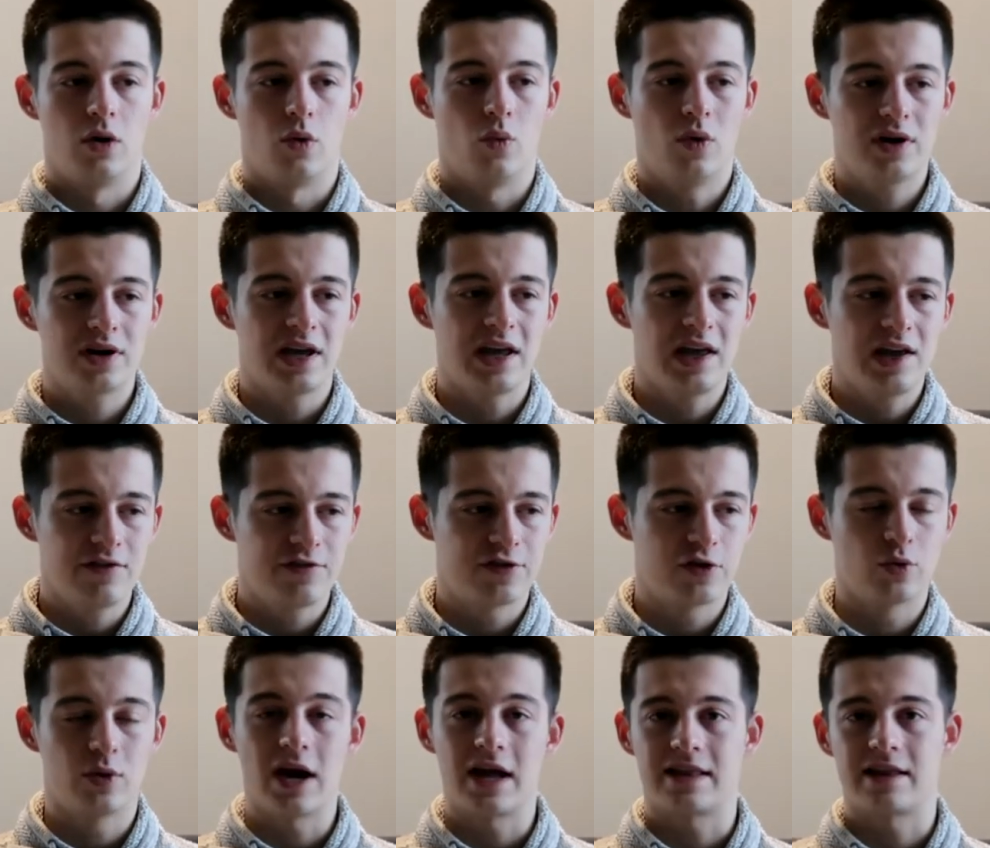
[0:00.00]
What if
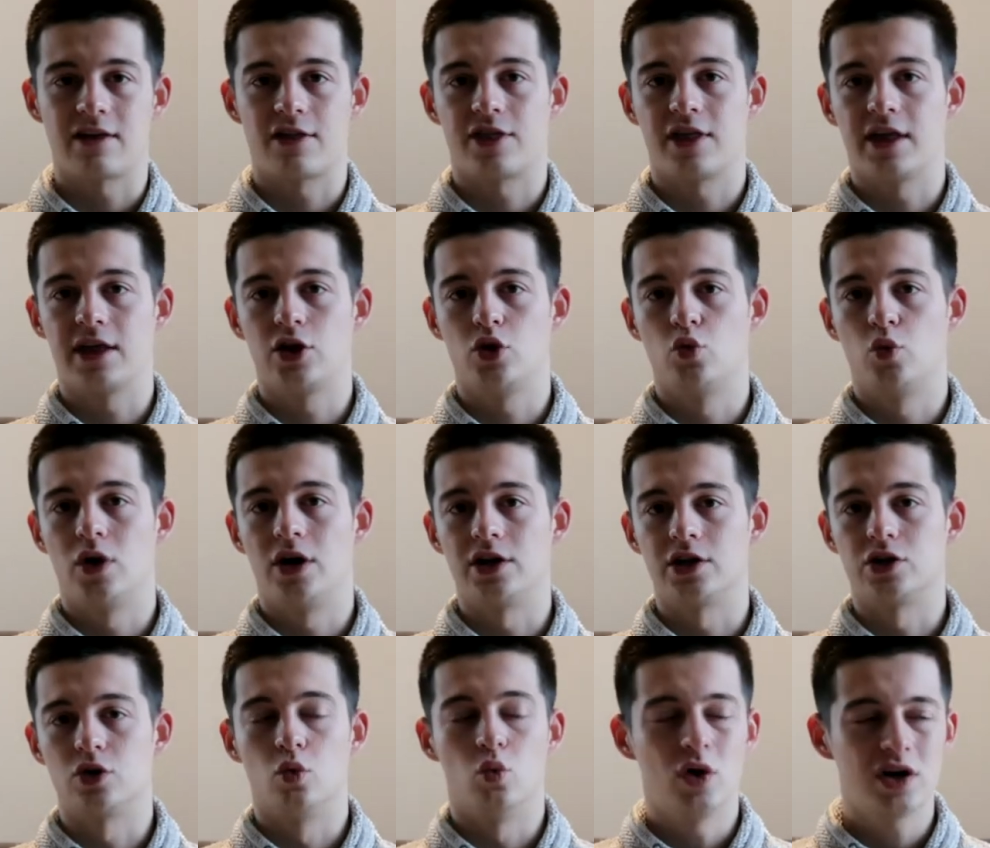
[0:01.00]
you get that thing you
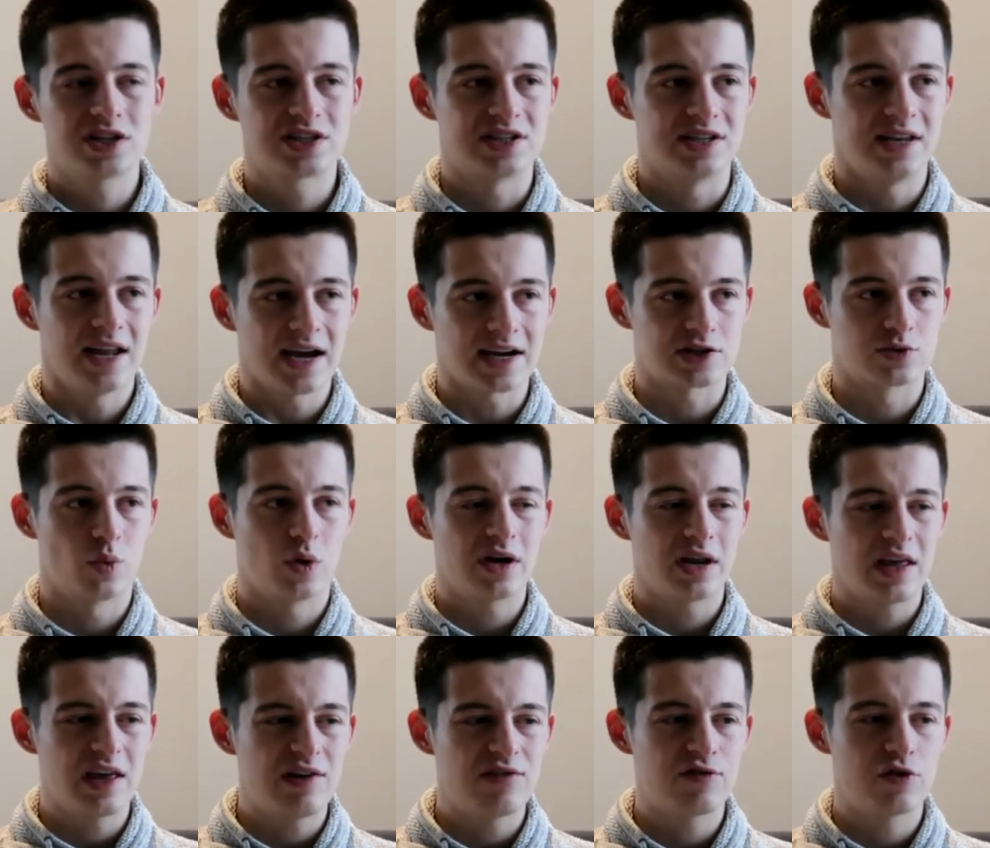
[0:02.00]
want? What's next?
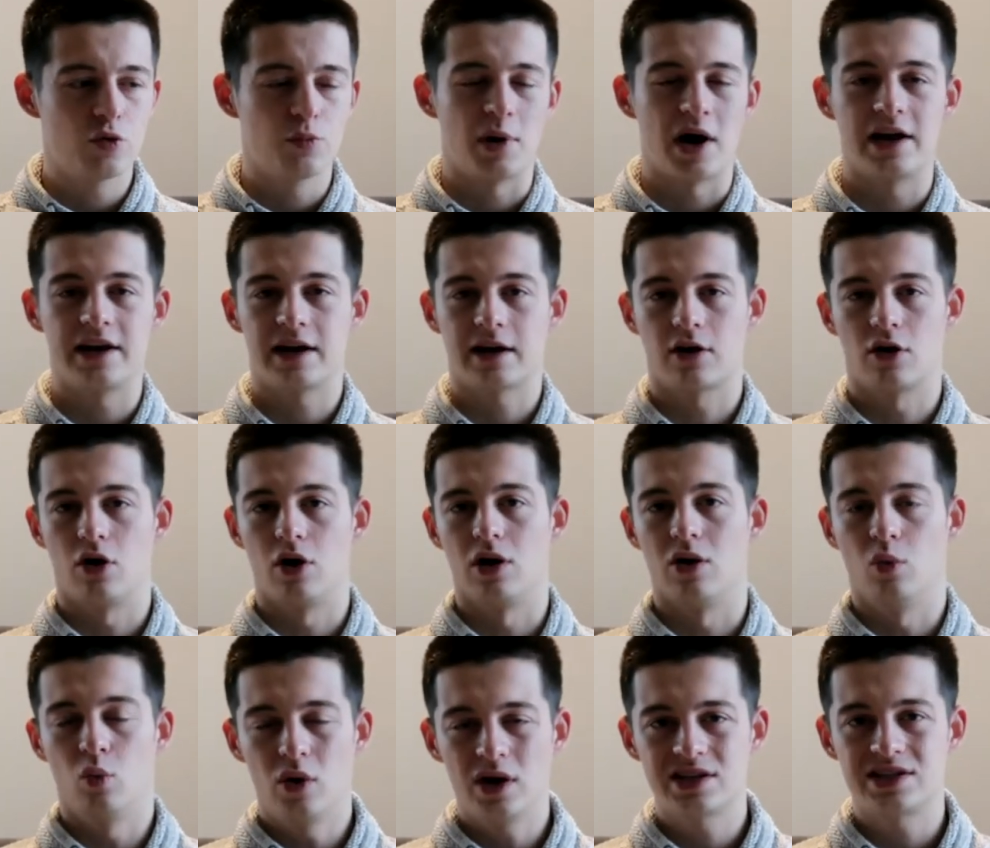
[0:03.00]
What if you buy that
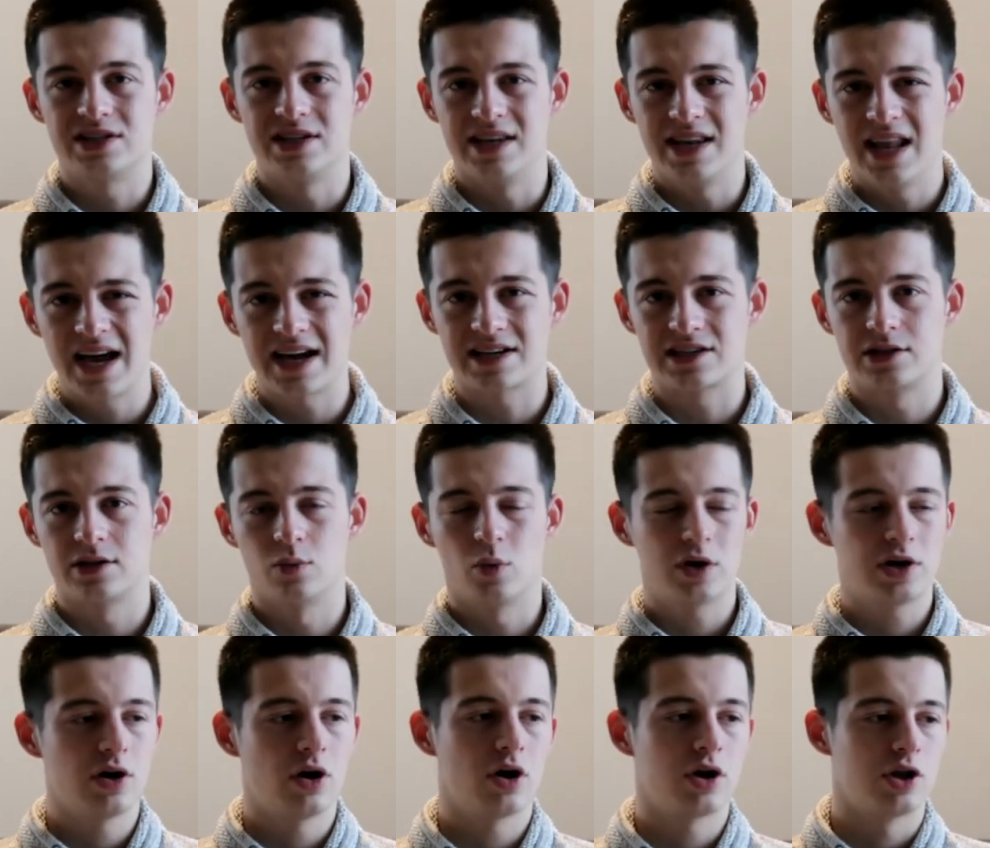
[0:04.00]
car? What's next?
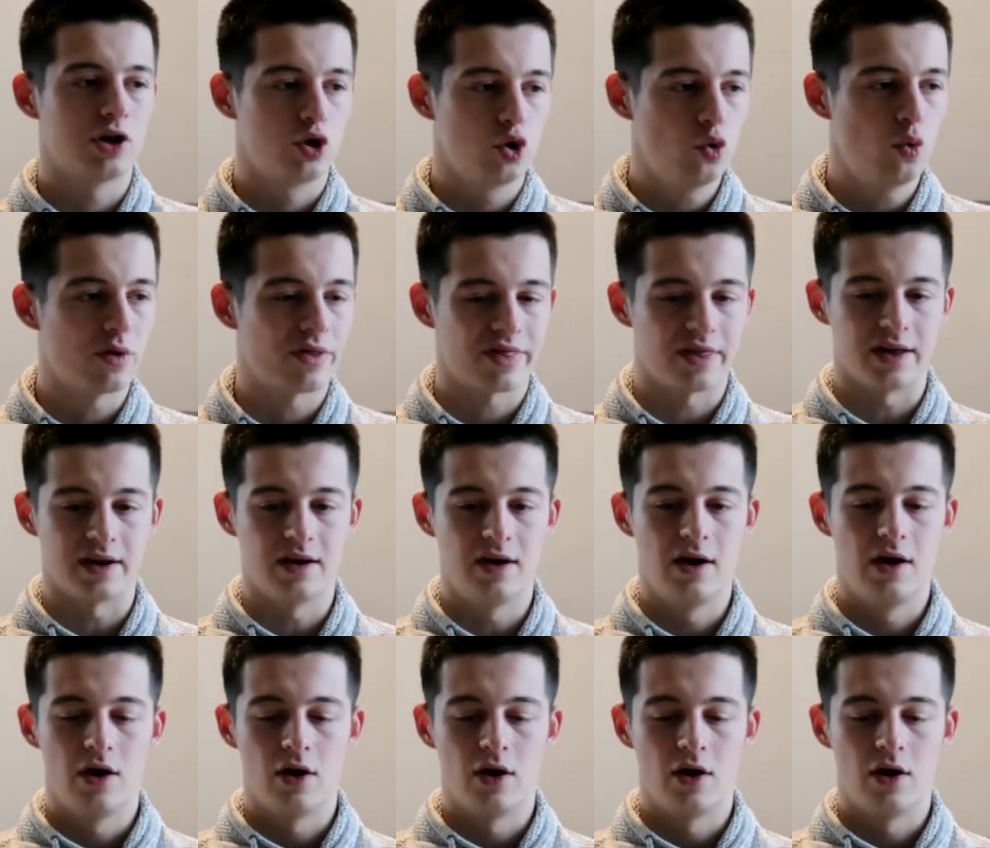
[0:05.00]
What are you gonna do with it?